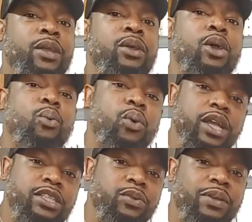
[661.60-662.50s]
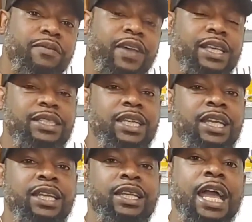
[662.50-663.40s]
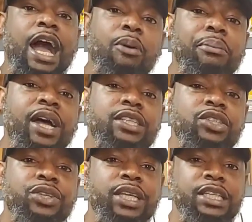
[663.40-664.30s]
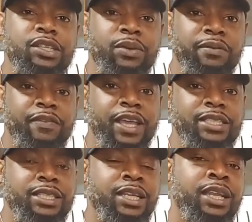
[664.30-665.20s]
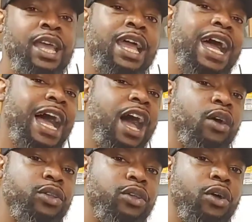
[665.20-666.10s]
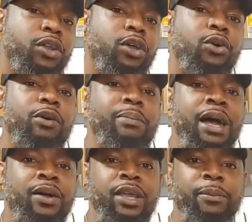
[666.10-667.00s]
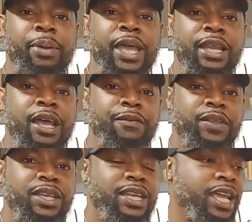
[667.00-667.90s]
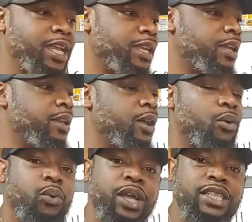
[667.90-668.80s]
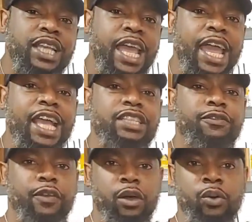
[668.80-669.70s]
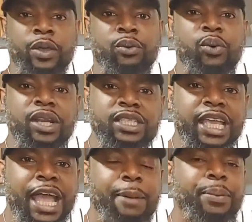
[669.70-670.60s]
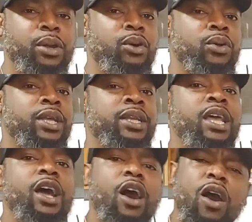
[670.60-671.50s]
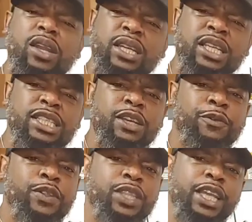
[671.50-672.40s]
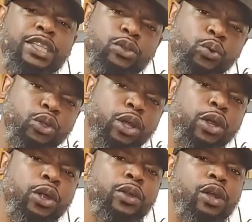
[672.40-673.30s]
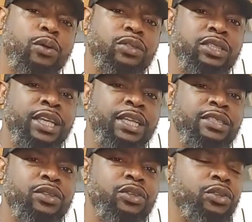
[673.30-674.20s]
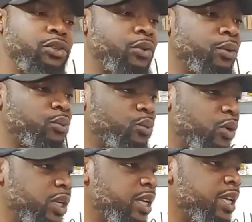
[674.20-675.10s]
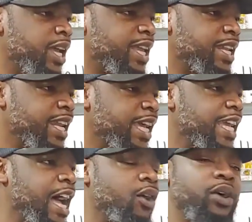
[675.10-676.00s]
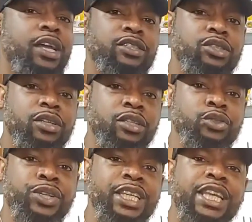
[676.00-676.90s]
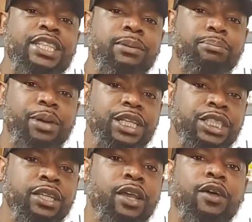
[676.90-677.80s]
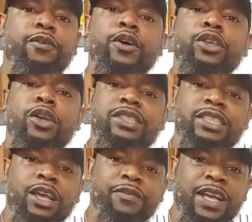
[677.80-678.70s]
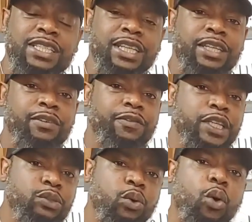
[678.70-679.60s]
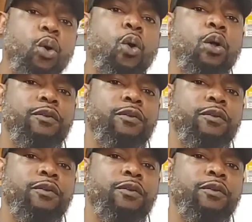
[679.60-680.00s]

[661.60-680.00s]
and what to invest in and how much you need to invest in, how you're going to go about paying off your debt and what is cash flow and what is capital and all of these different things. You learn those things so you can really lay out a strategic budget for yourself as an individual or